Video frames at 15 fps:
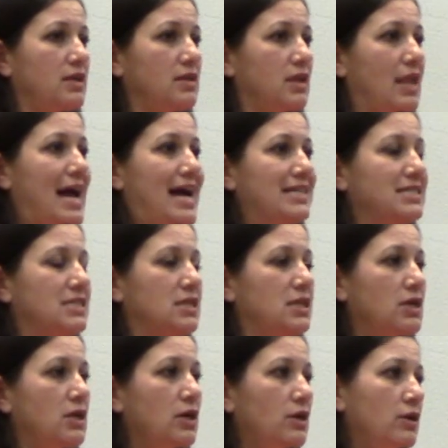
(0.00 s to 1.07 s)
in the last
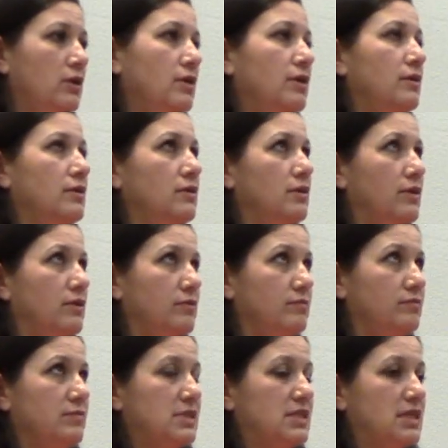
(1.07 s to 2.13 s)

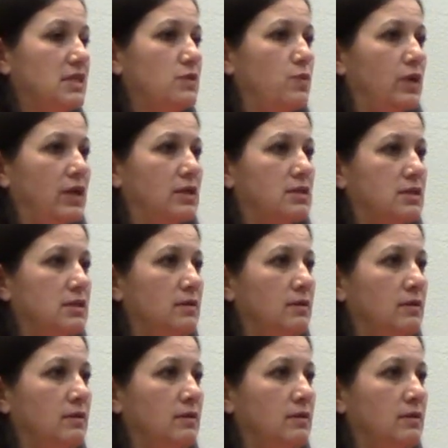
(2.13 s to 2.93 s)
6 days?